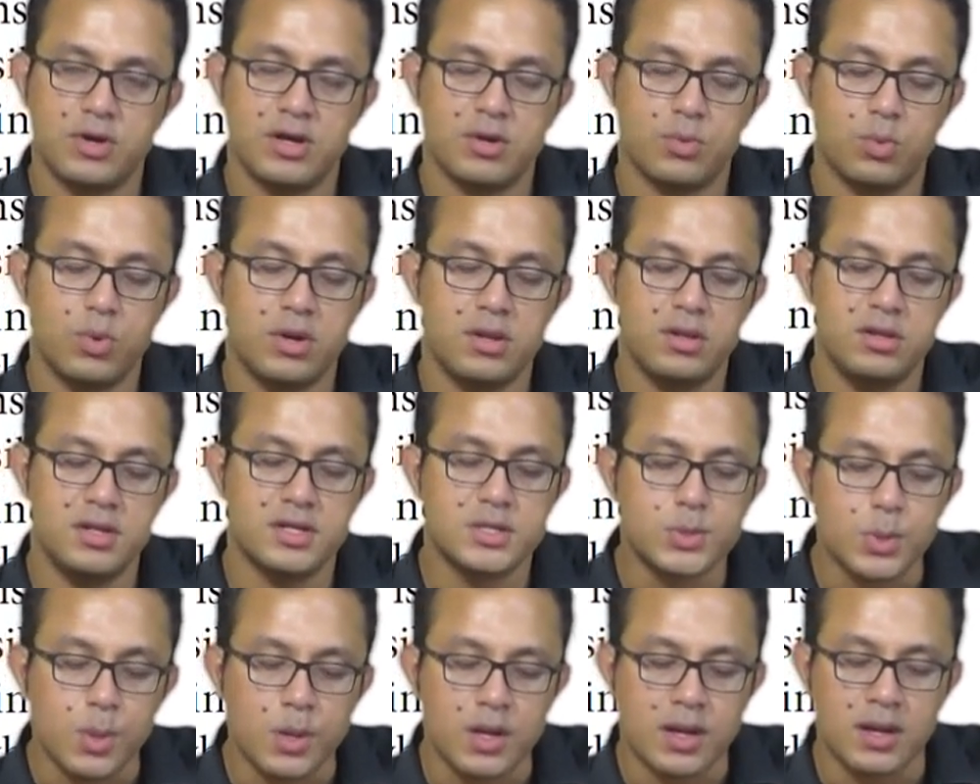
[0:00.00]
Quite
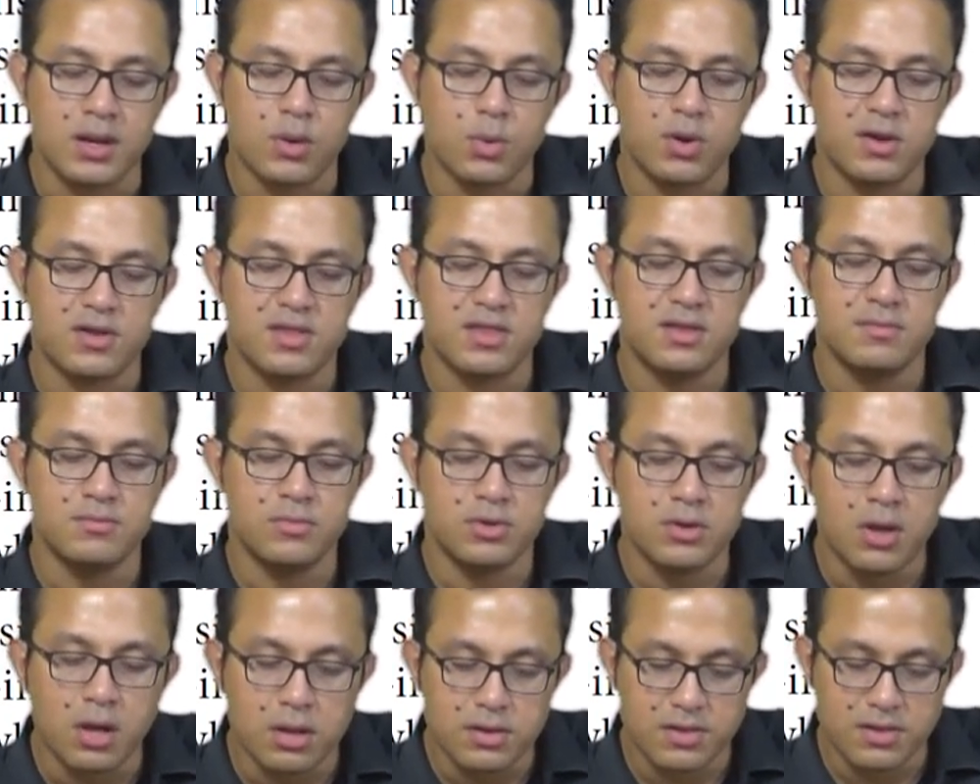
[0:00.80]
literally and quite
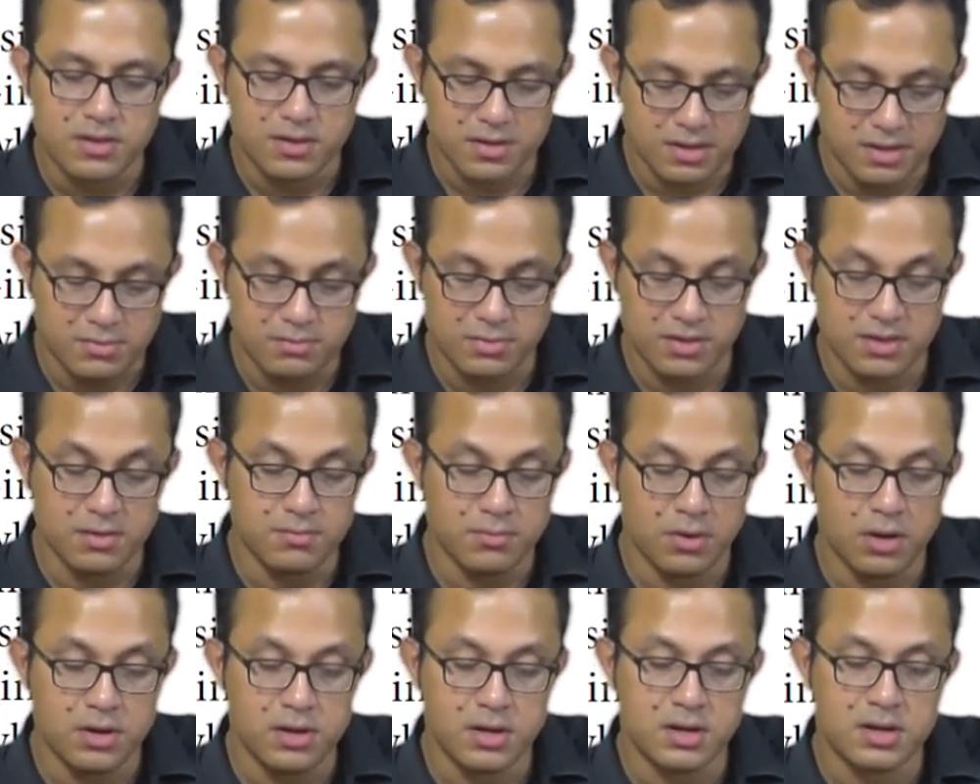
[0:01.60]

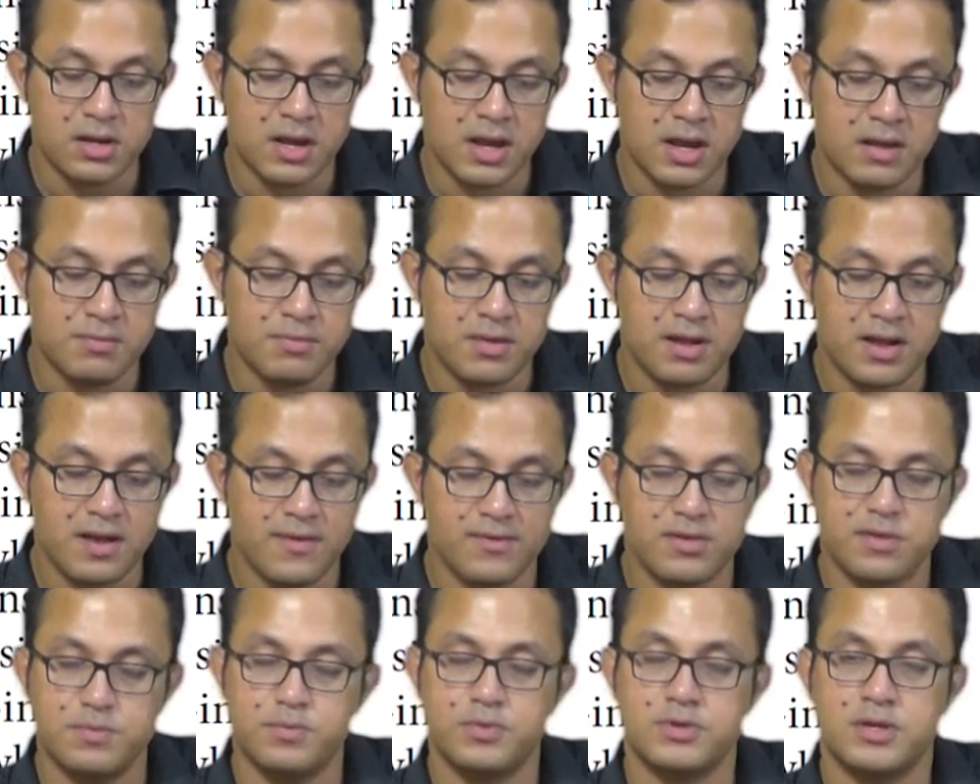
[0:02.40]
symbolically, it
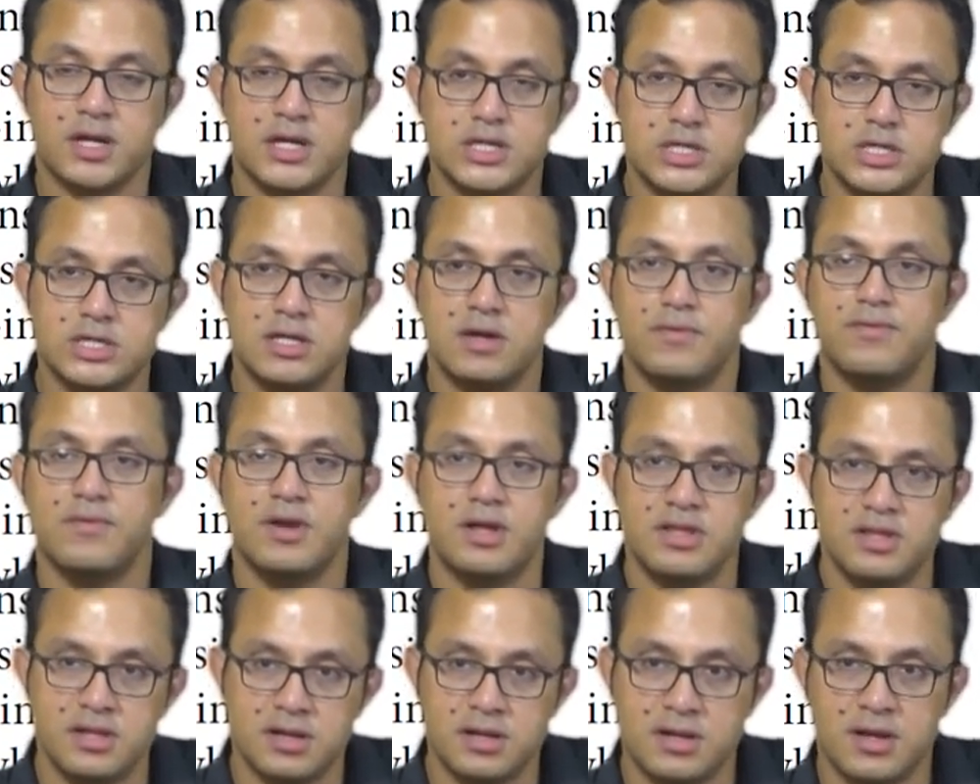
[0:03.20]
becomes the production of
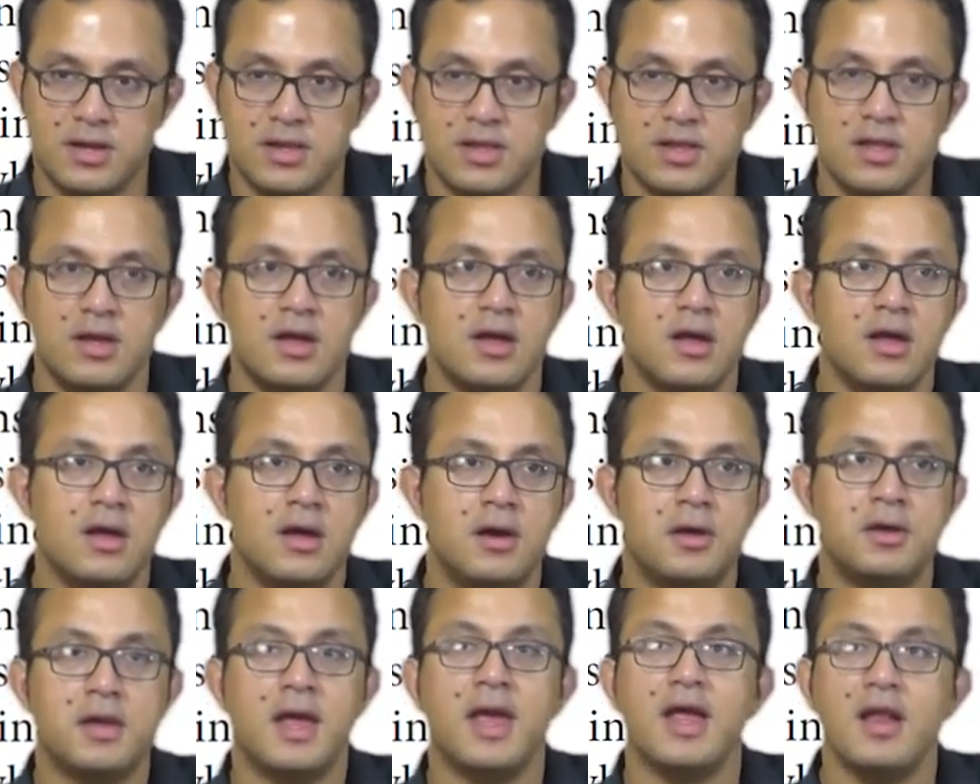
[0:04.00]
nothingness,
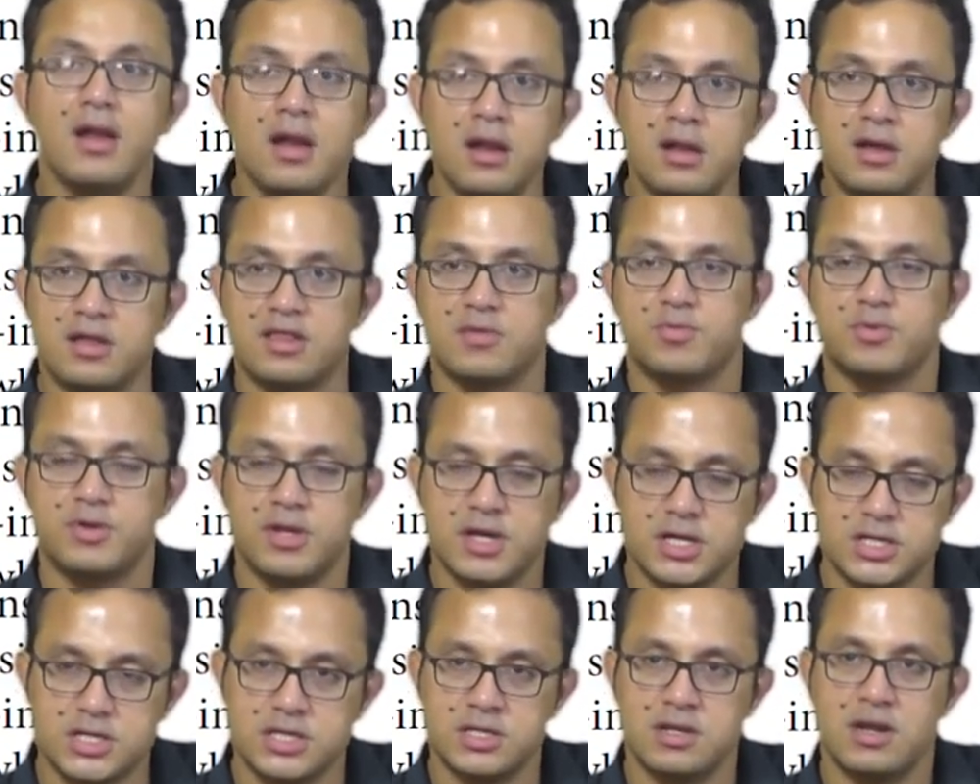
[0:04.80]
an endless
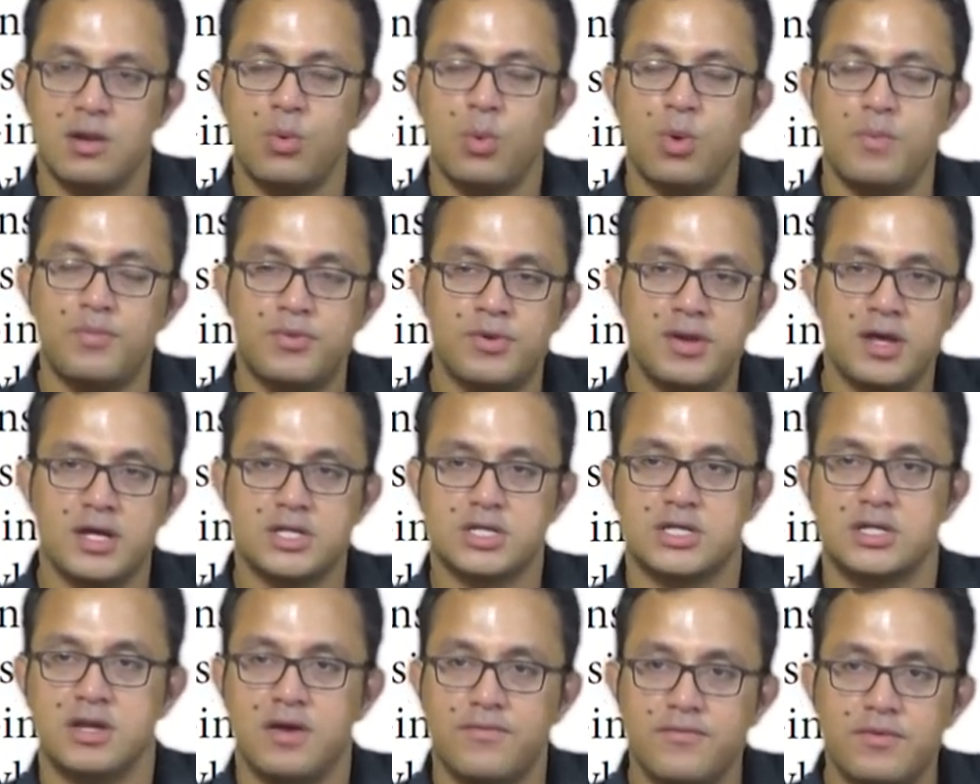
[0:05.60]
production and
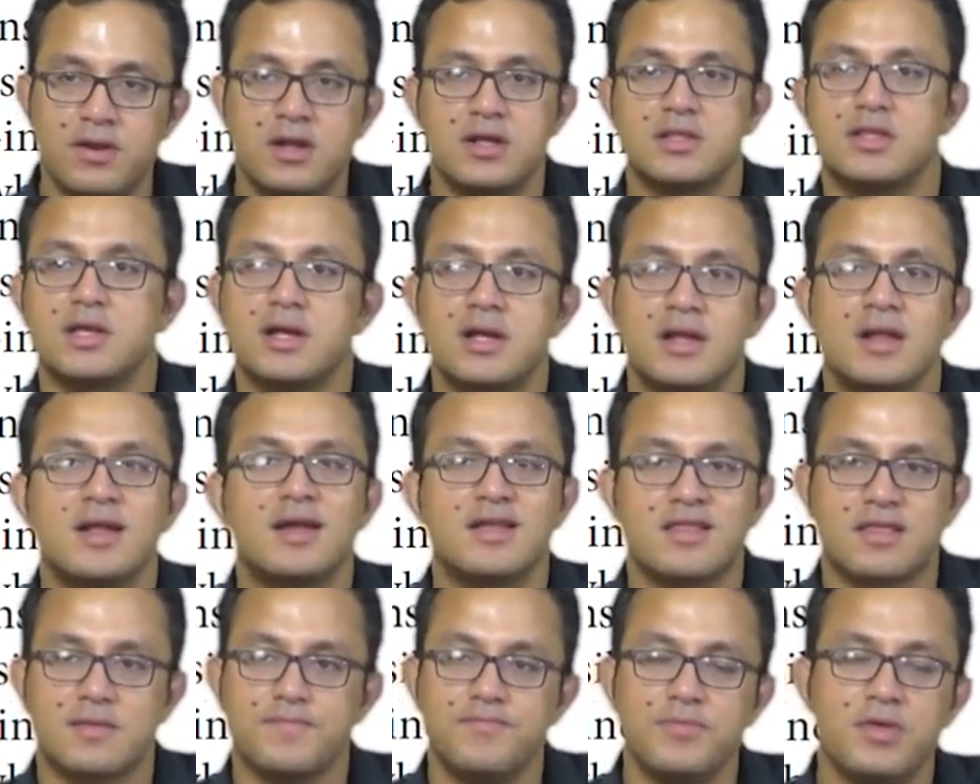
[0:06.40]
reproduction of
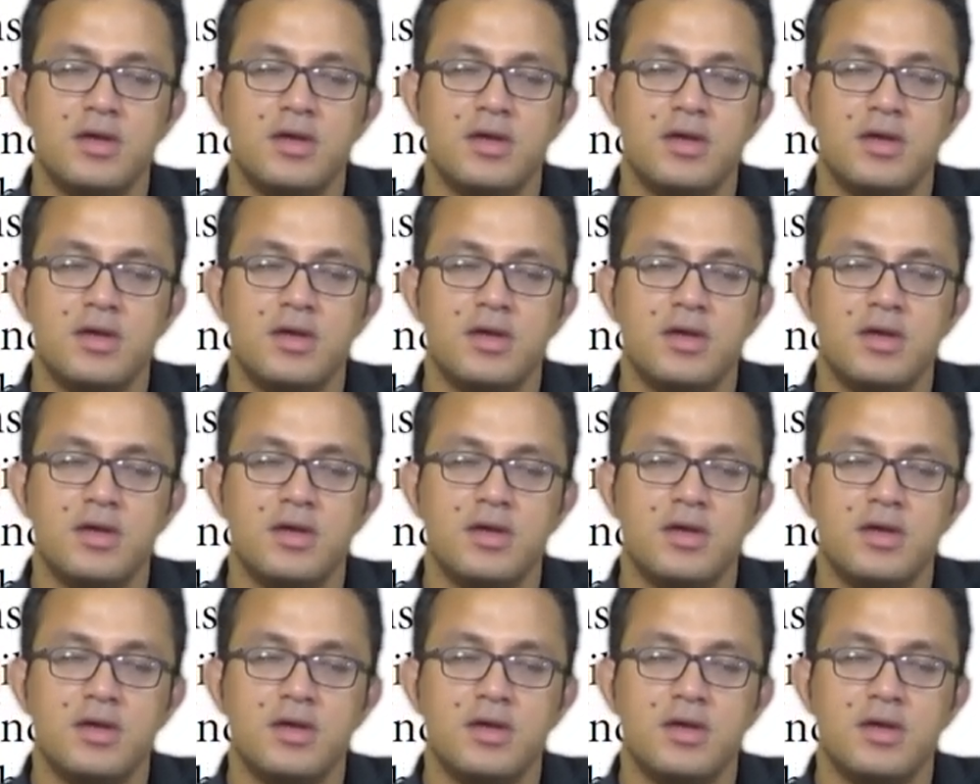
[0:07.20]
nothingness.